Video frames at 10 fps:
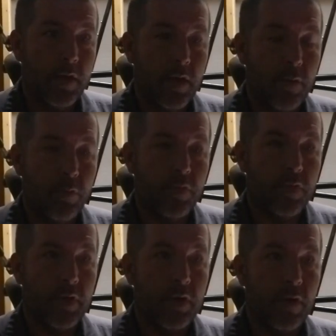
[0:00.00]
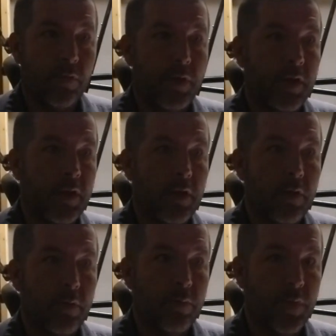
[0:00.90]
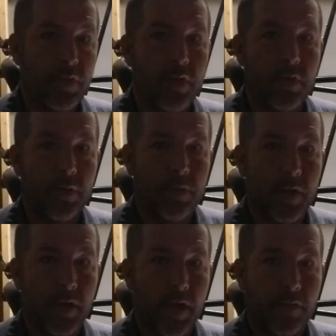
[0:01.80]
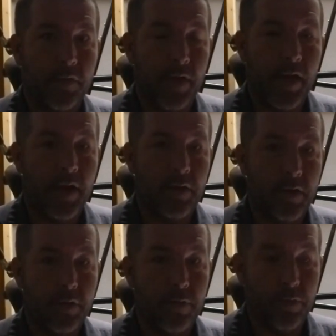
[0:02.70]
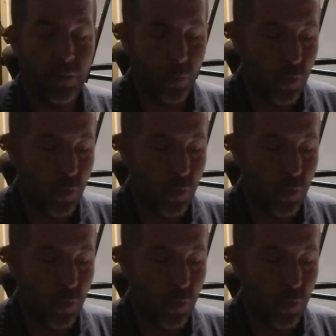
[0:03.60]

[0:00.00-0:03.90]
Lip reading: it was the only material they actually had other than